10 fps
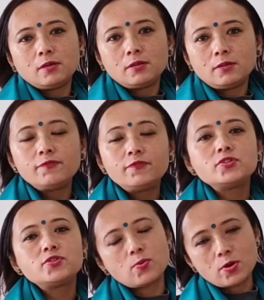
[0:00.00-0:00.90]
the
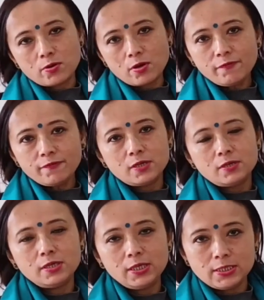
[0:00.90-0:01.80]
first war of
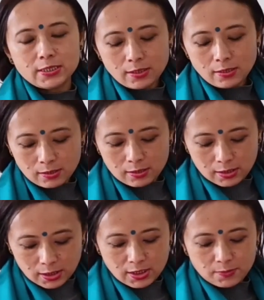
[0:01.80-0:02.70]
Indian
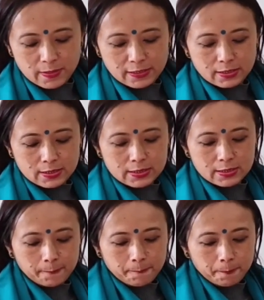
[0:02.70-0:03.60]
independence.
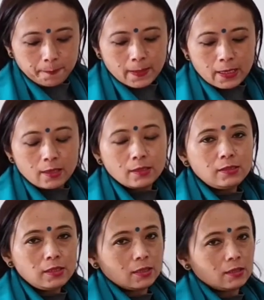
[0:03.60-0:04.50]

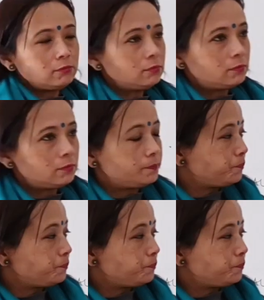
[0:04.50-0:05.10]
Now,